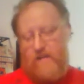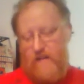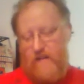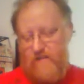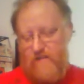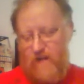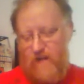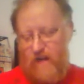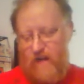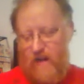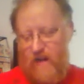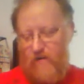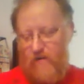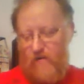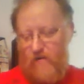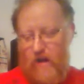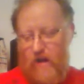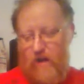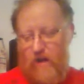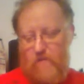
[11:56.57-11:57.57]
these, and I
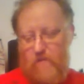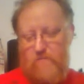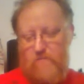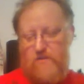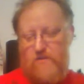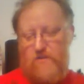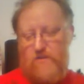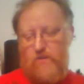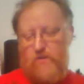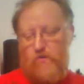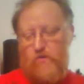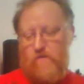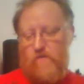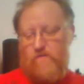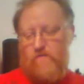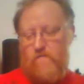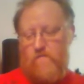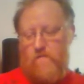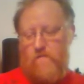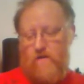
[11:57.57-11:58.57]
don't know how I missed two of
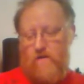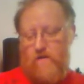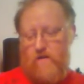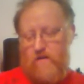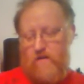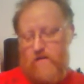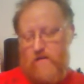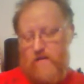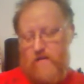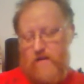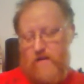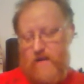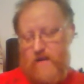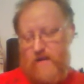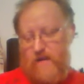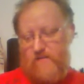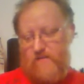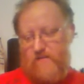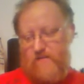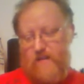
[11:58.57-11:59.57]
them.
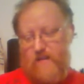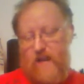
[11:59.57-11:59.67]
And it's